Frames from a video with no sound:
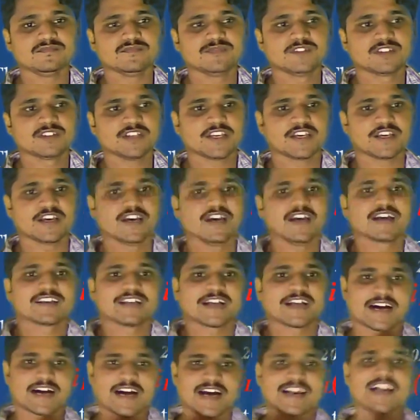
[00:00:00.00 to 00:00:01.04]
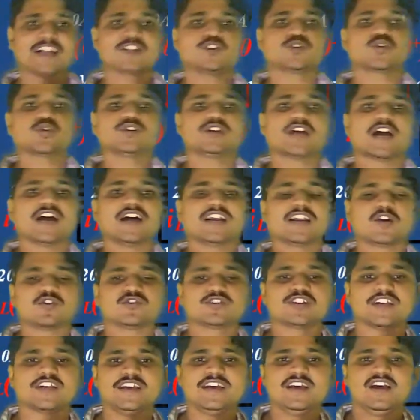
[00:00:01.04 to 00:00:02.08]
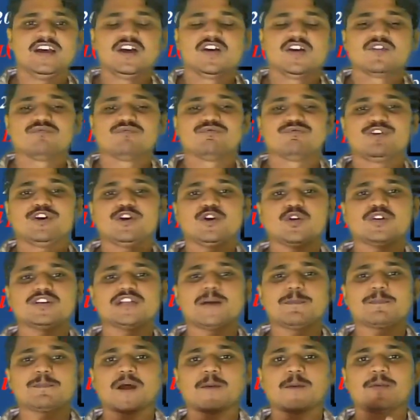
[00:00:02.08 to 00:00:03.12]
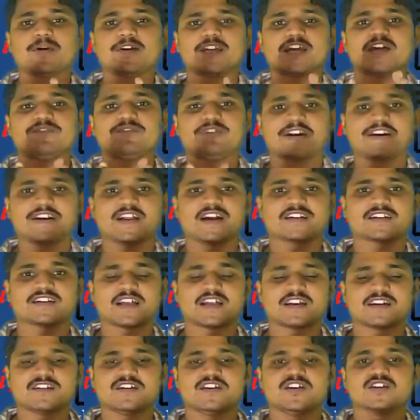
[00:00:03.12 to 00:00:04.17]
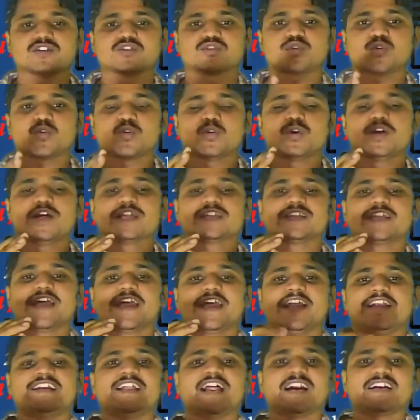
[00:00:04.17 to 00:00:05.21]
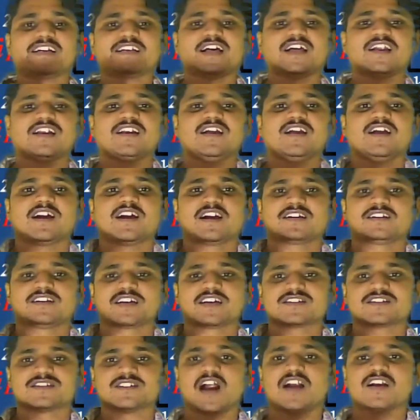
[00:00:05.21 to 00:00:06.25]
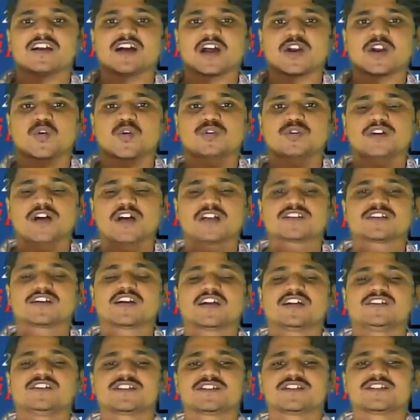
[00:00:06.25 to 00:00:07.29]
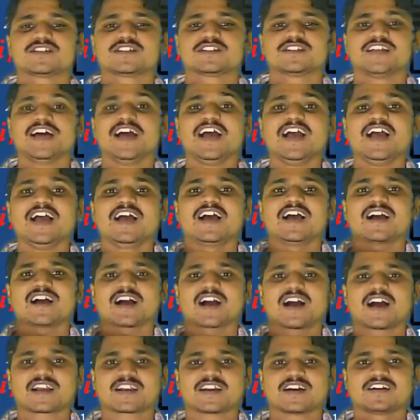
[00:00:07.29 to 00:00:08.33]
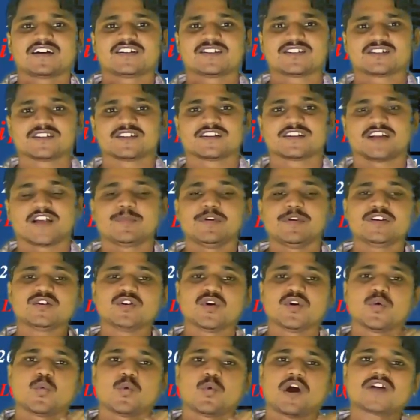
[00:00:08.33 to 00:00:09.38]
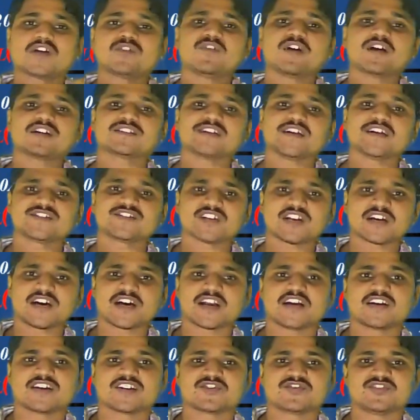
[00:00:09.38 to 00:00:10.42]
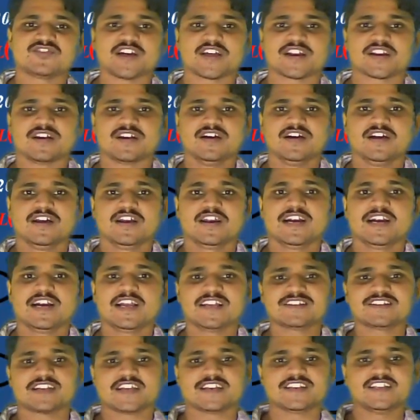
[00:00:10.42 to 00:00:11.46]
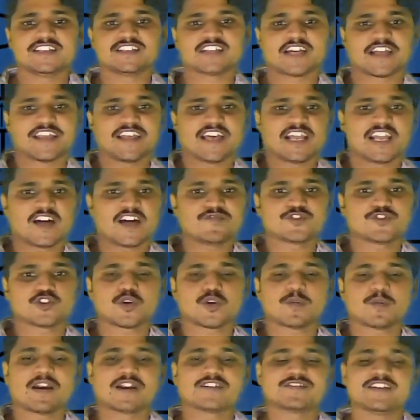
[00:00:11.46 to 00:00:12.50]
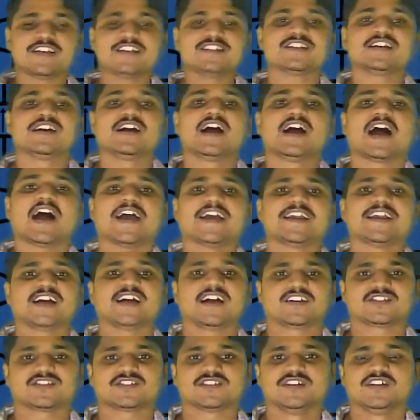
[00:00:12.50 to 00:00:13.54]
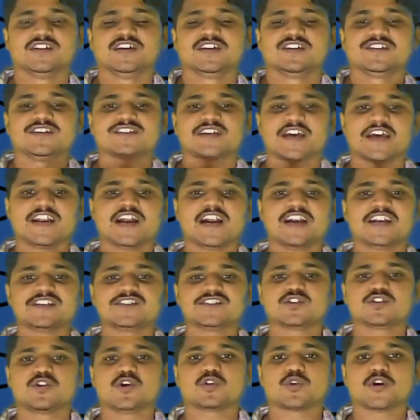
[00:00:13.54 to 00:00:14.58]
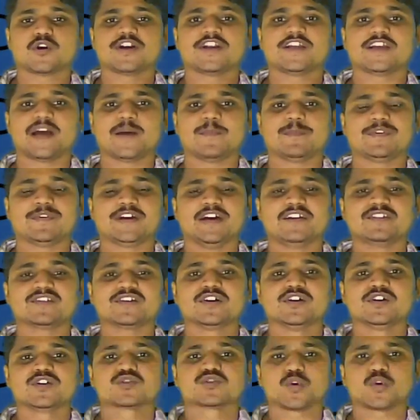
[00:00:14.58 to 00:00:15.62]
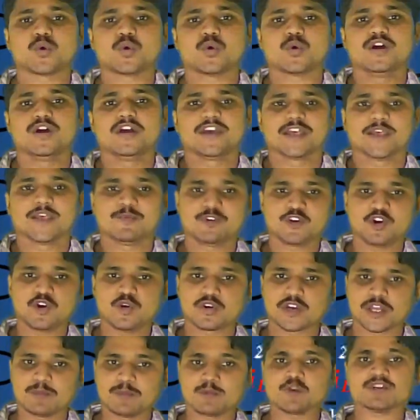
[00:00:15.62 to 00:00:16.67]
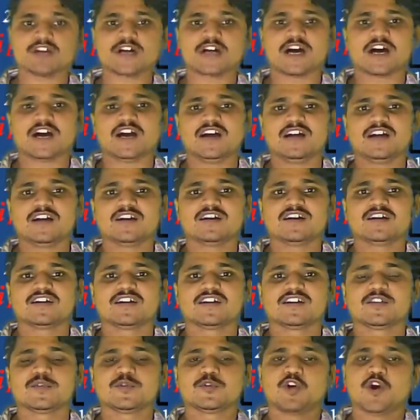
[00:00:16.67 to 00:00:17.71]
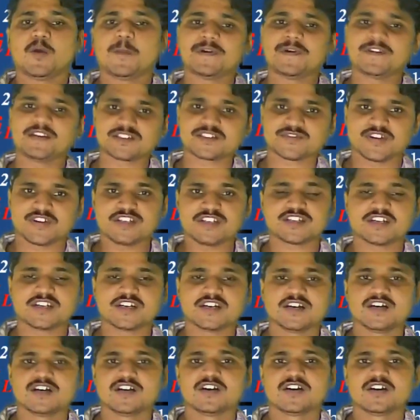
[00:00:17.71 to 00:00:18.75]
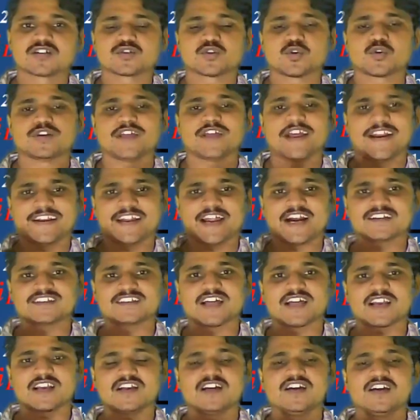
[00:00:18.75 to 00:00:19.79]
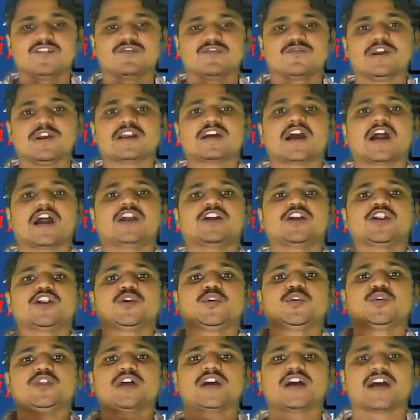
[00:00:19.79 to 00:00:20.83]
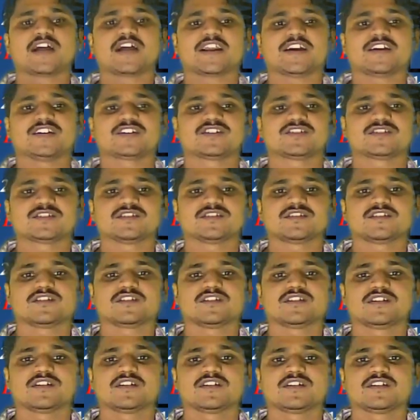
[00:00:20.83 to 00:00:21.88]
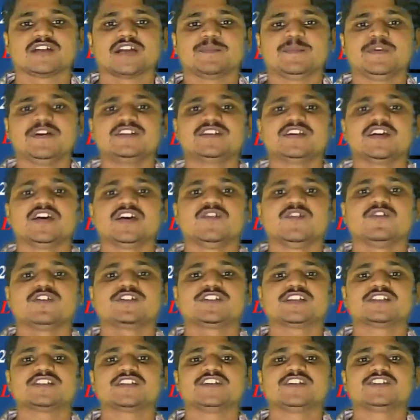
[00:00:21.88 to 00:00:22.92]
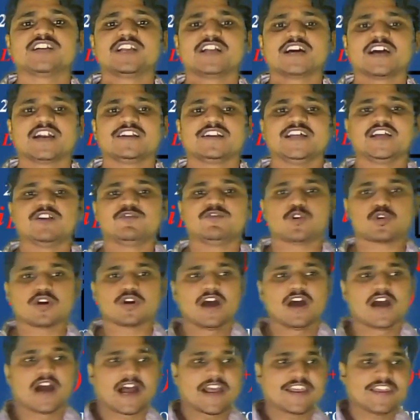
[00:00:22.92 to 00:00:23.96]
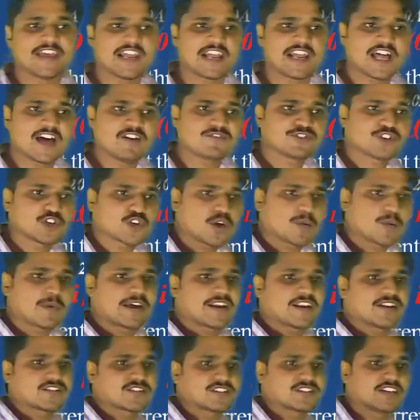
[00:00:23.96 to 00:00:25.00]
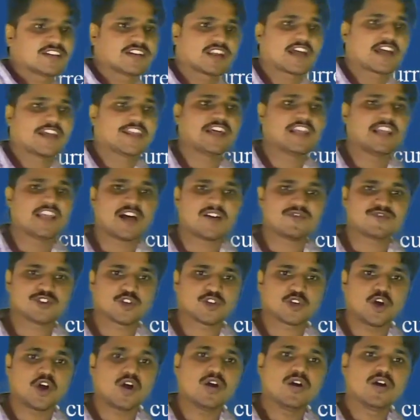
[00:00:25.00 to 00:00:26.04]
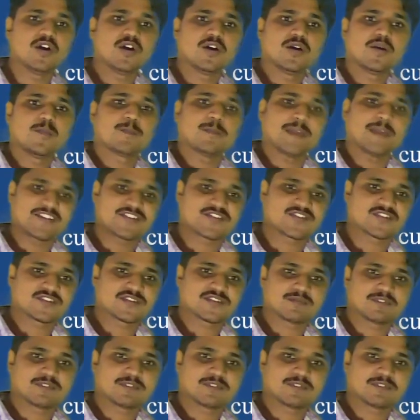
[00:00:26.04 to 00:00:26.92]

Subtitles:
See, the current through the, now see, we know the property of inductor. So, the inductor does not allow the sudden change in the current. That means, what was the initial current is there. Let us say this IL of 0 minus is I naught. This I naught is equal to 20 amperes. So, if you remove the, if you open the switch, so the inductor will continue the current. That means, which is the initial current. Therefore, IL of 0 minus, see here, IL of 0 plus.